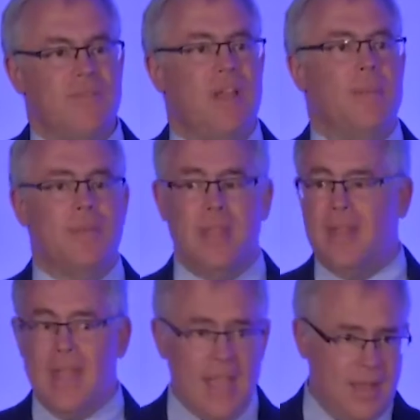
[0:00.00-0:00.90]
available
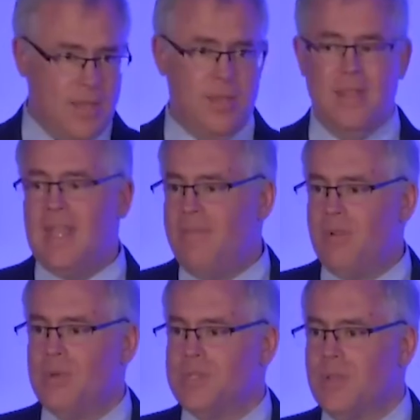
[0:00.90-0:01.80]
today to the Dave
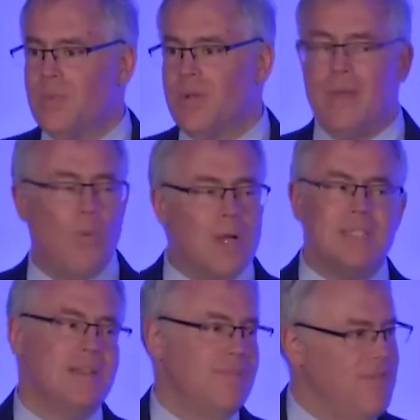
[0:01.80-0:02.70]
Dools of the world that
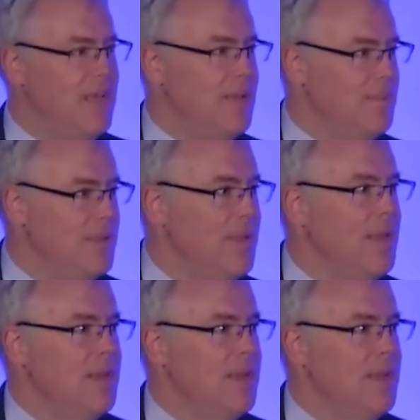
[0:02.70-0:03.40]
wasn't available